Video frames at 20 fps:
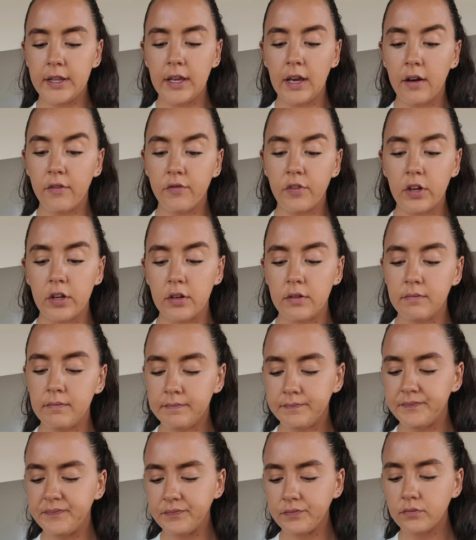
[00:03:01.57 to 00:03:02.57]
in the oven,
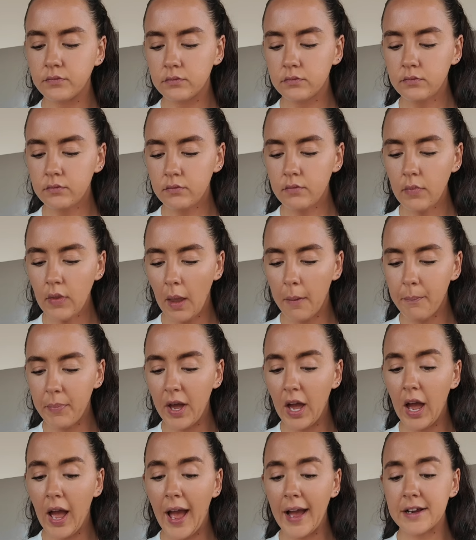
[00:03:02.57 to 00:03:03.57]

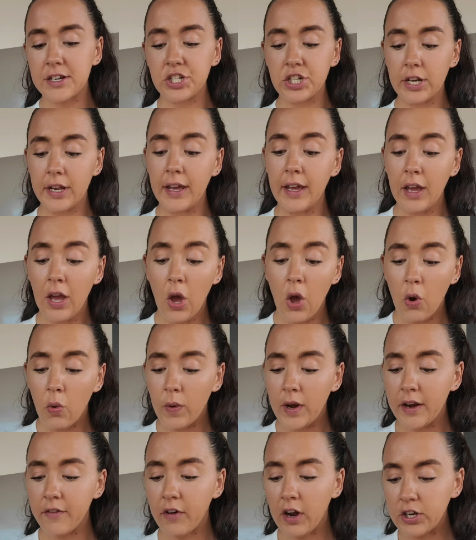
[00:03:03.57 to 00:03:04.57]
but actually
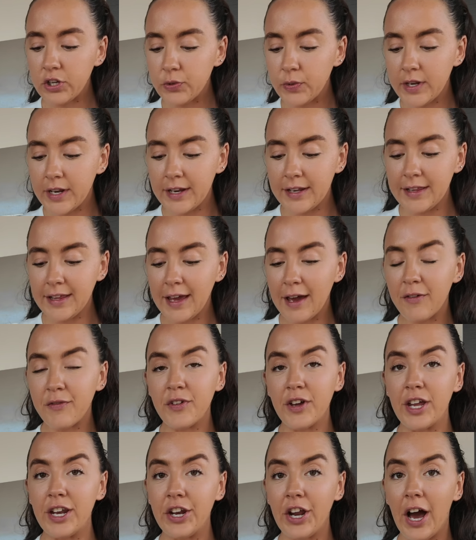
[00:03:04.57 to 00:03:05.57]
whenever I do it in the
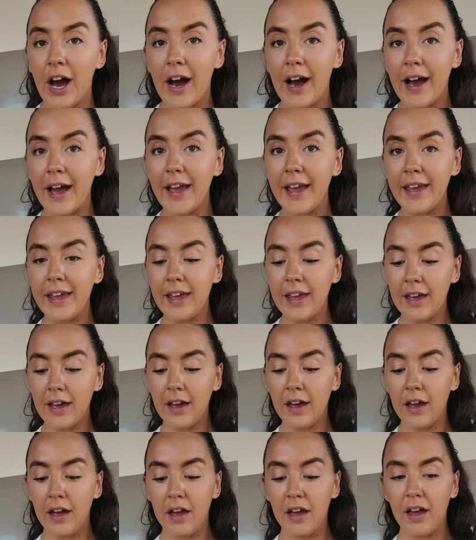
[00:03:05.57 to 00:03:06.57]
oven, I
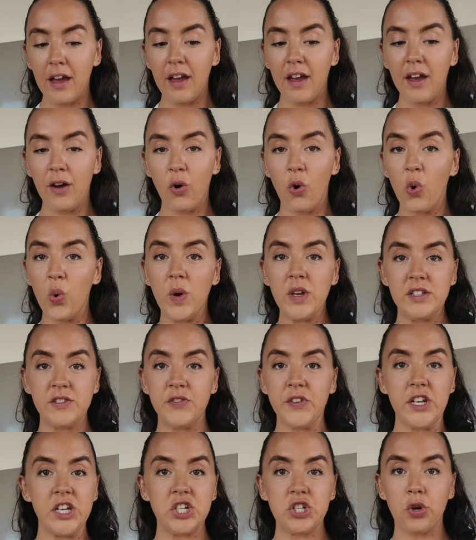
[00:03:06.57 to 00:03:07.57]
always
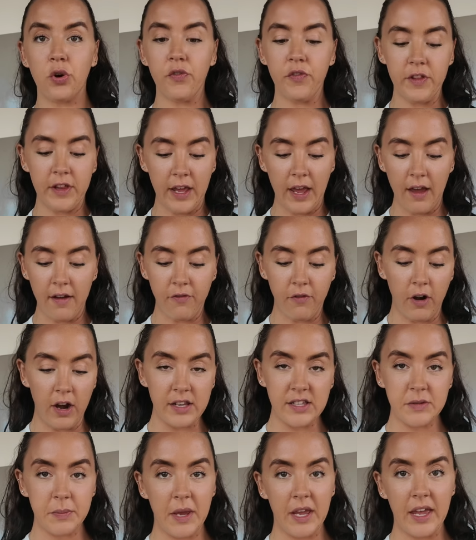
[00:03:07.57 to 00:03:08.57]
finish it off in the air
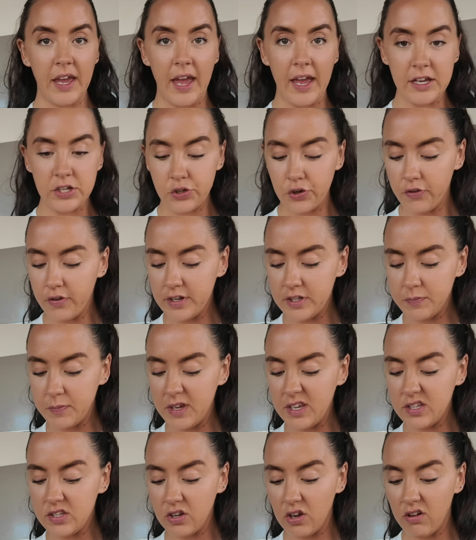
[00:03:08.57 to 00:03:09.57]
fryer to make it extra
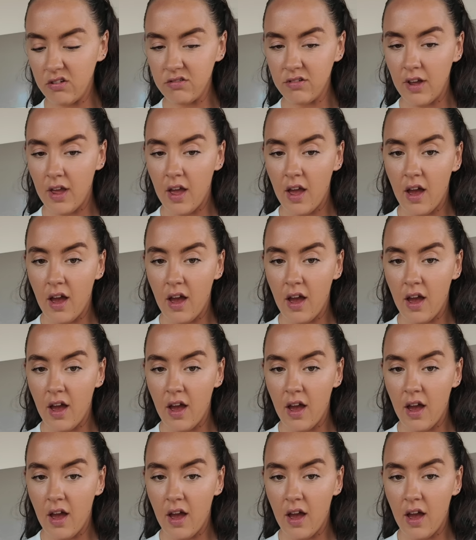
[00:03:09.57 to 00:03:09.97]
crispy. So